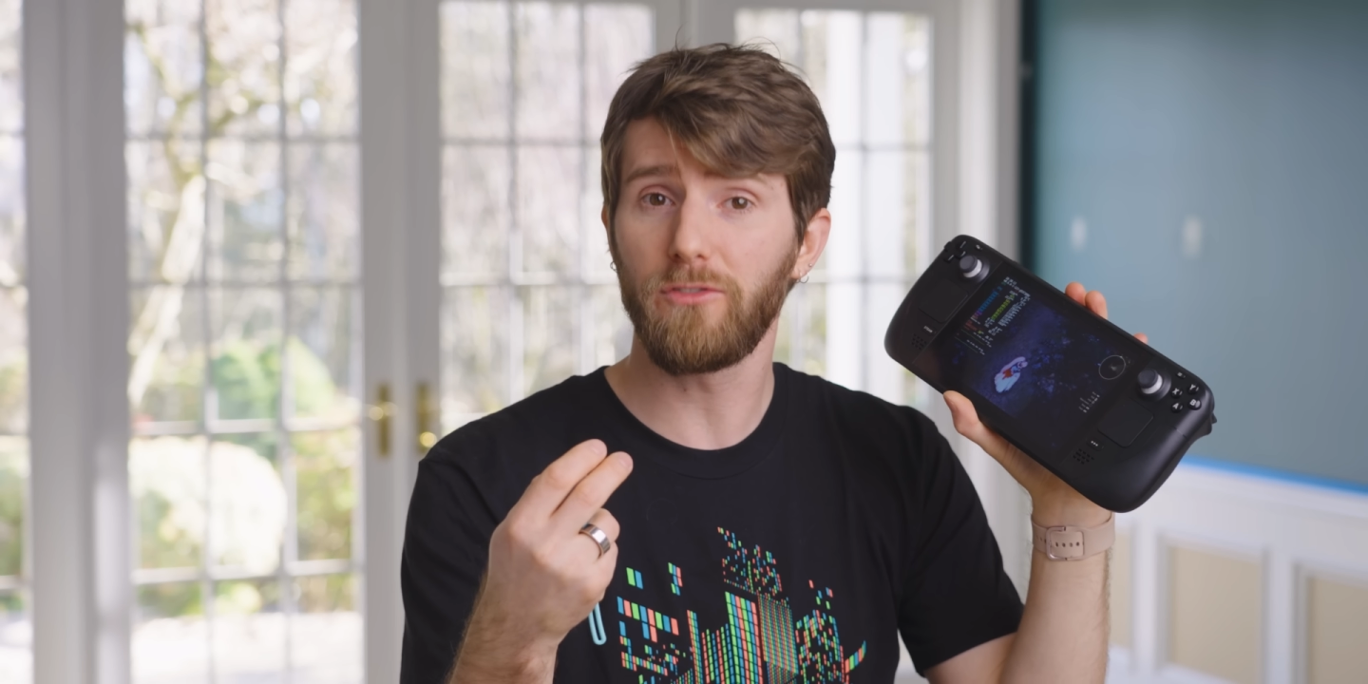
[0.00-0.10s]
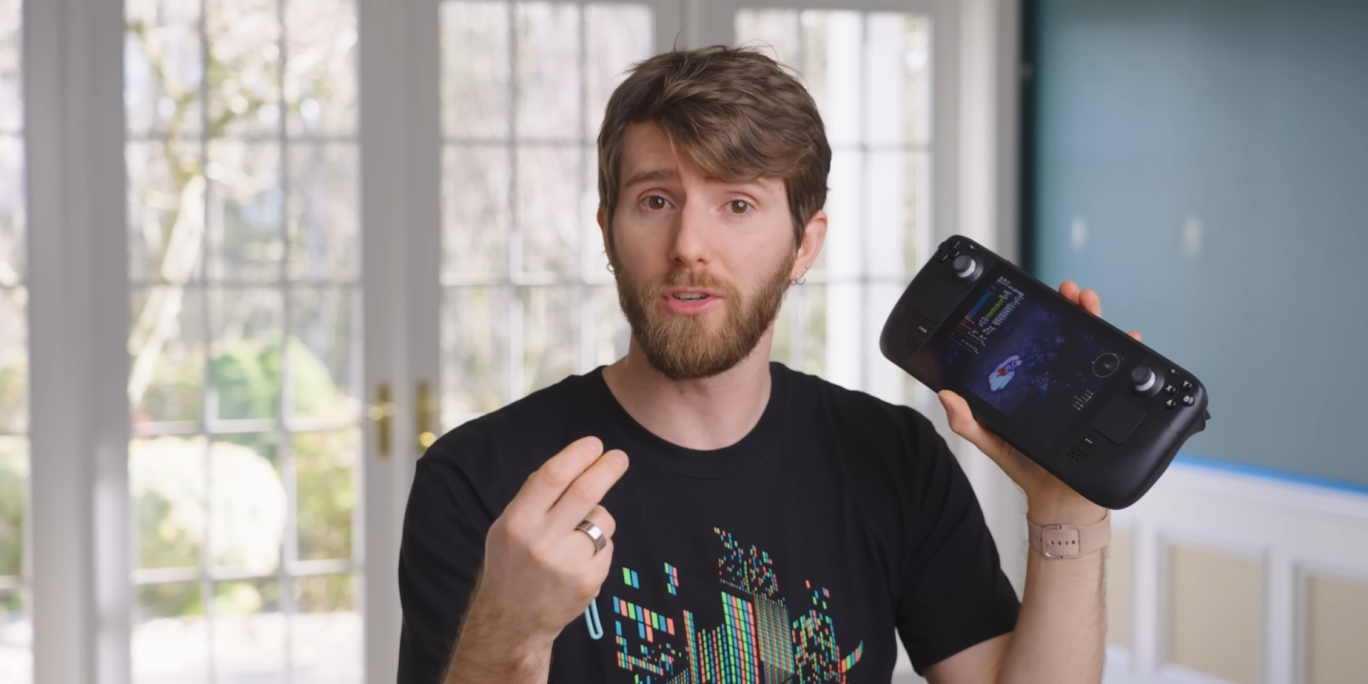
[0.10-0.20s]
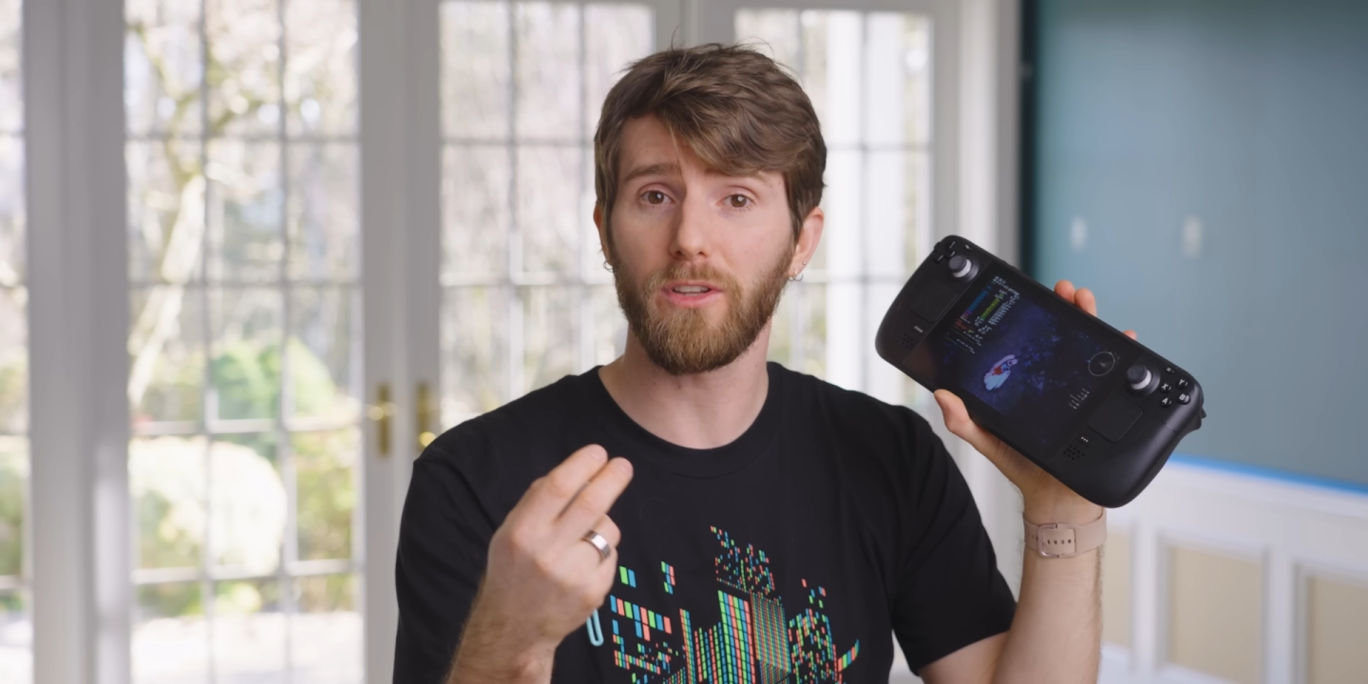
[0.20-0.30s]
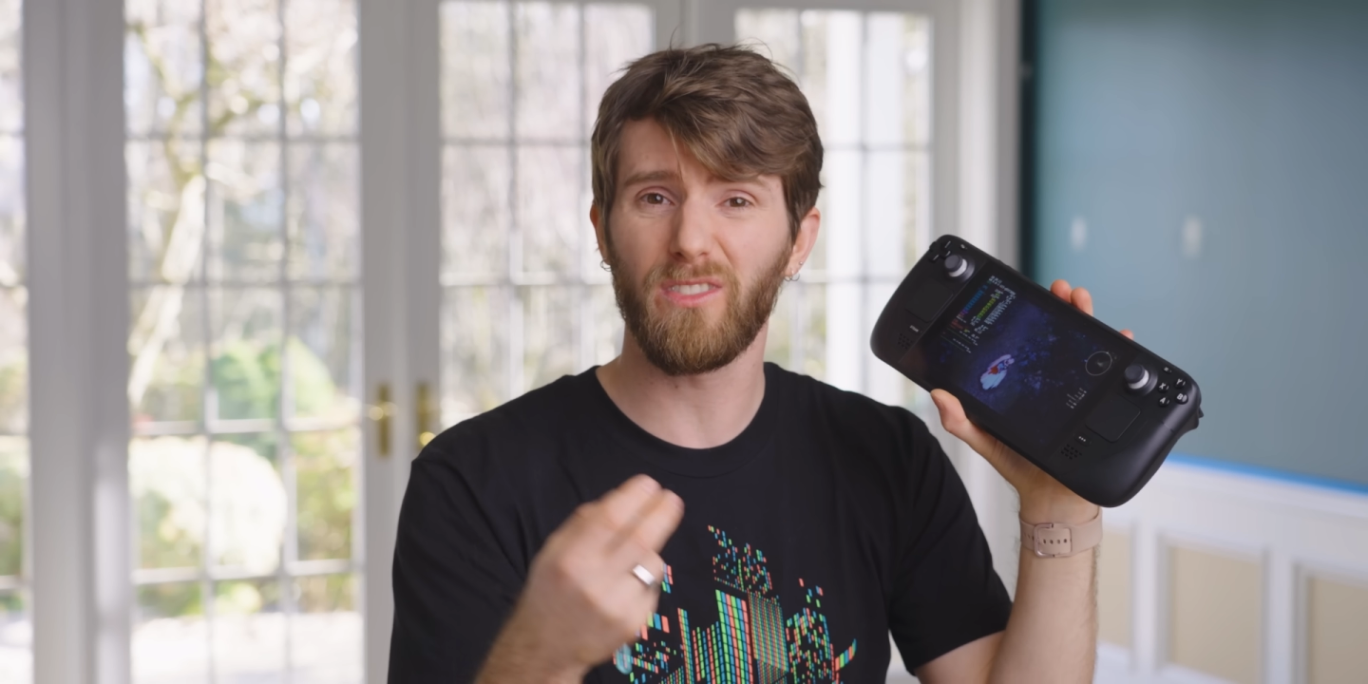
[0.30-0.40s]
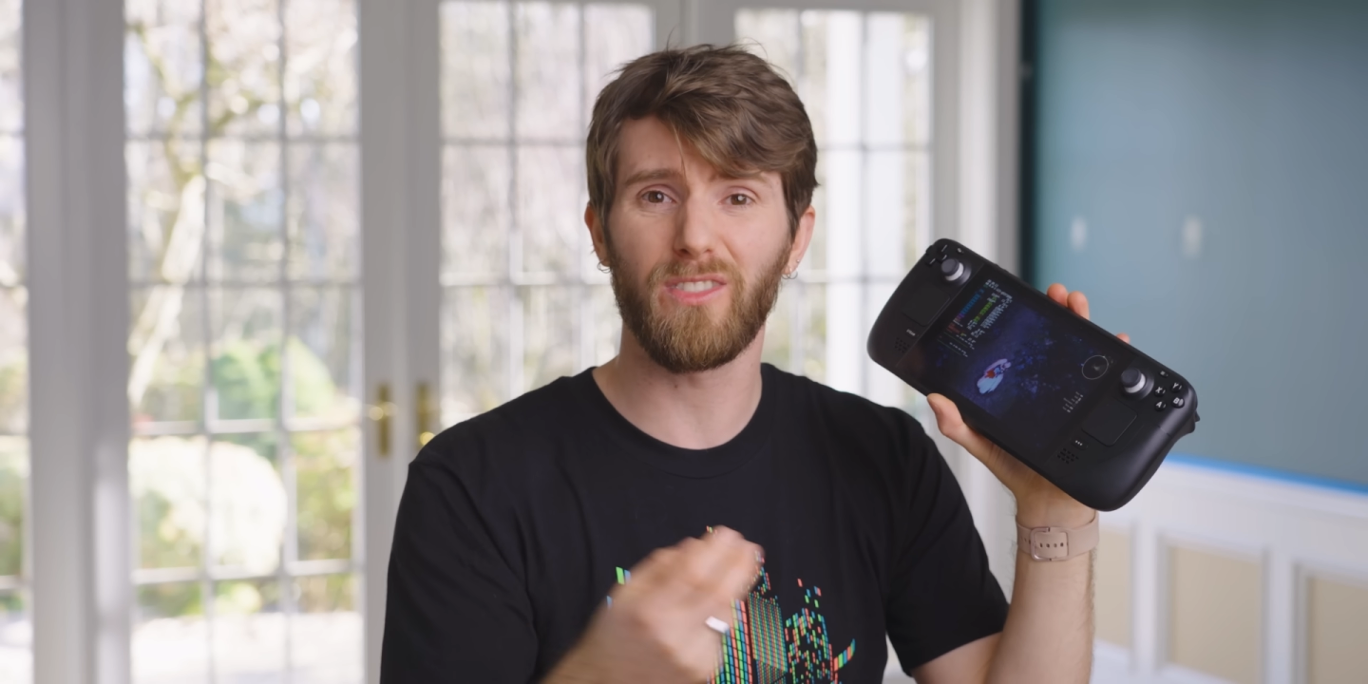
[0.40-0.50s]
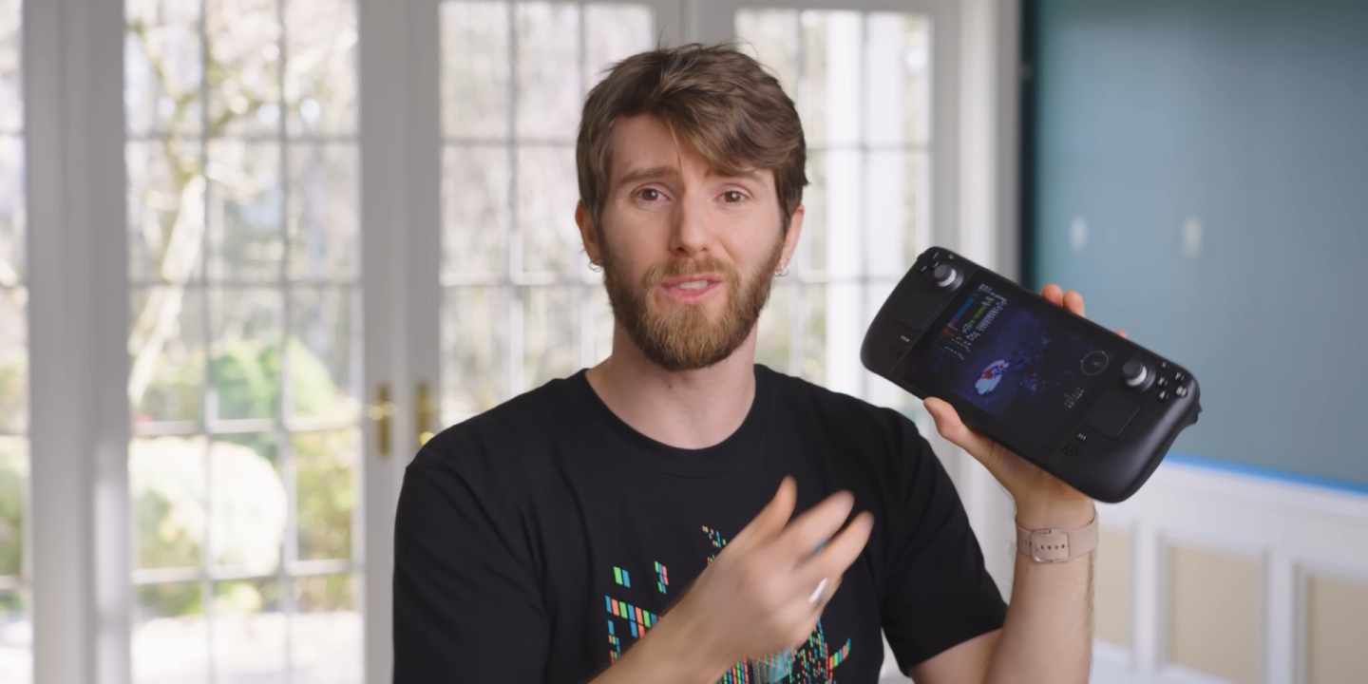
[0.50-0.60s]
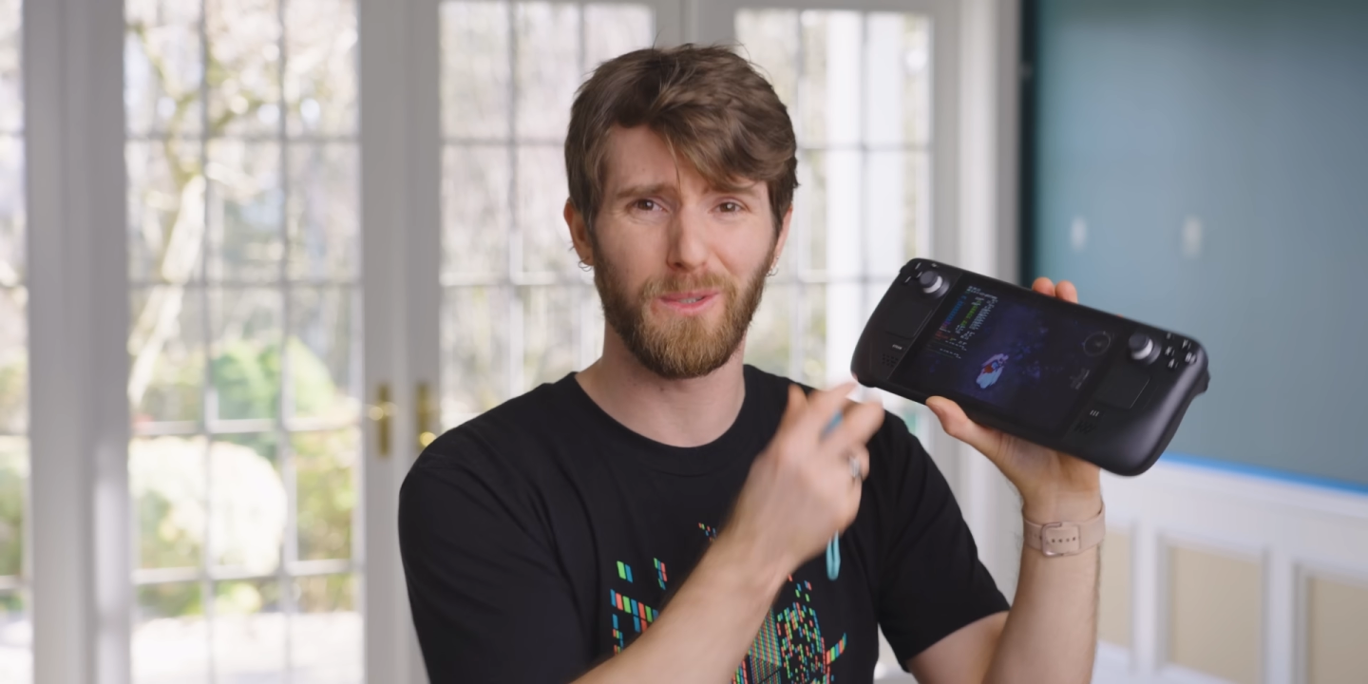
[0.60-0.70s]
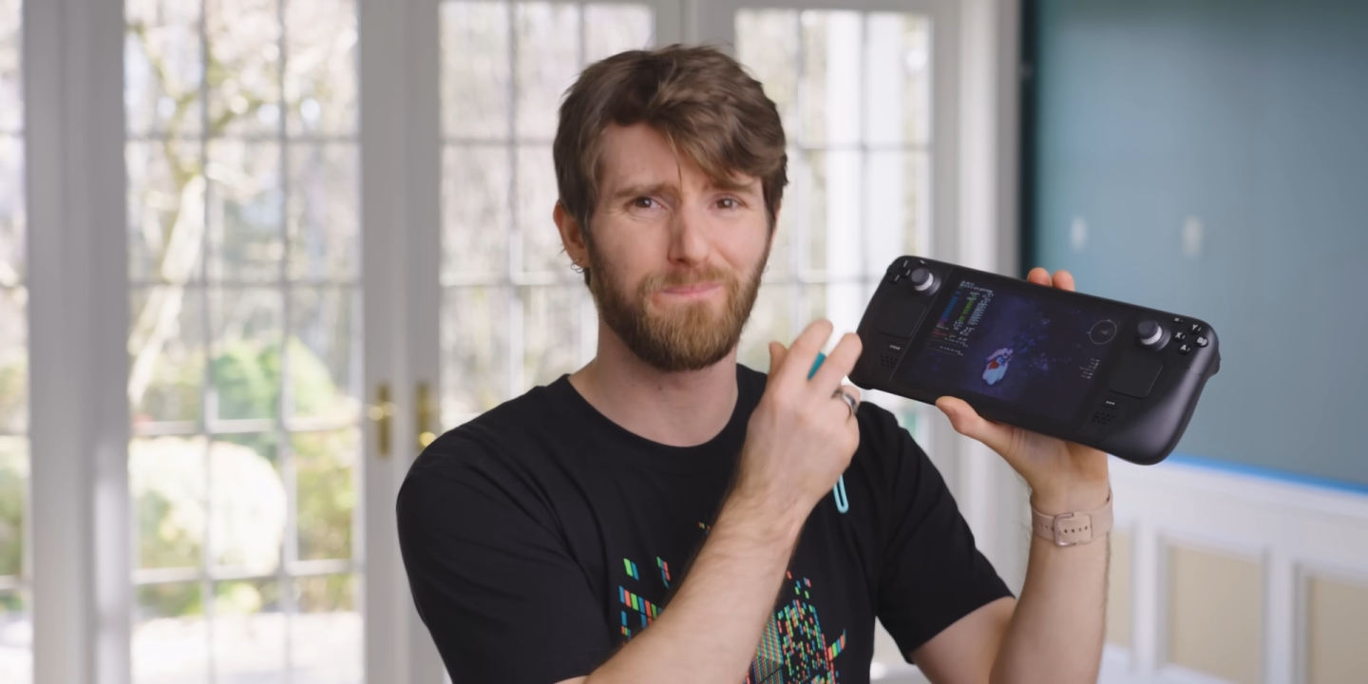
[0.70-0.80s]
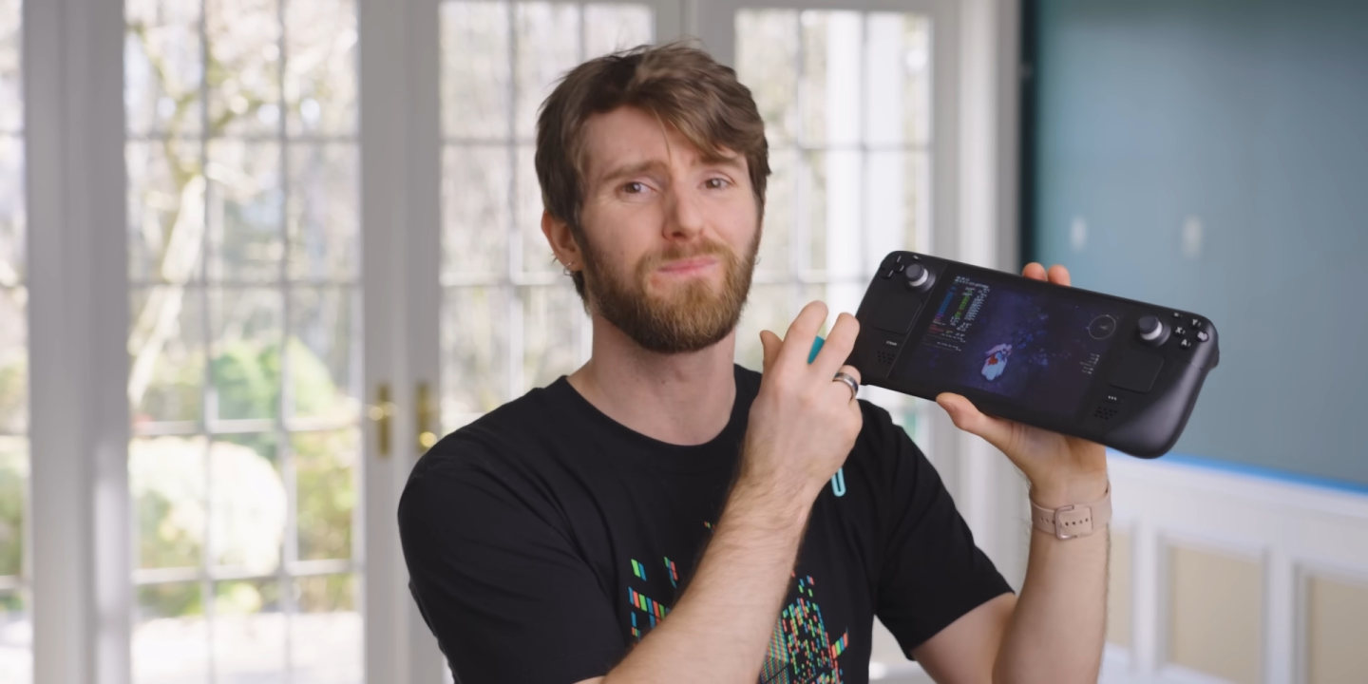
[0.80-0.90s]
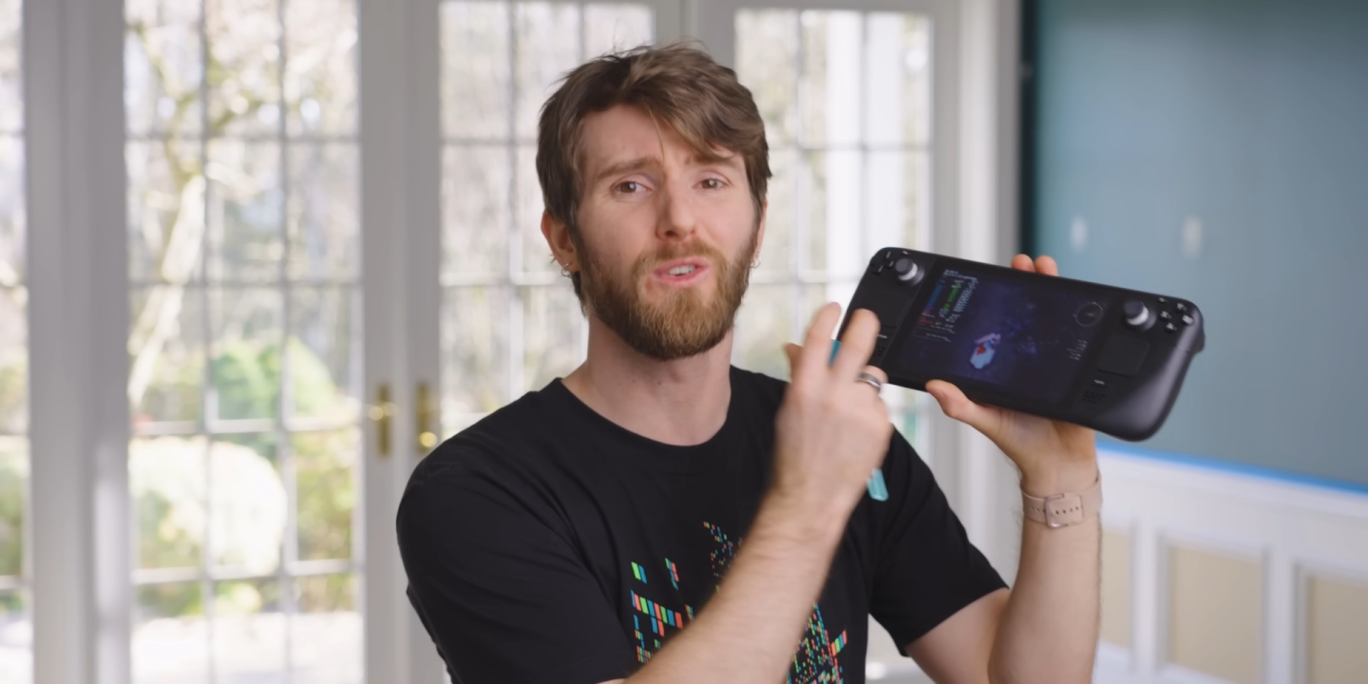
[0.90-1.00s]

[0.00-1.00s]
took the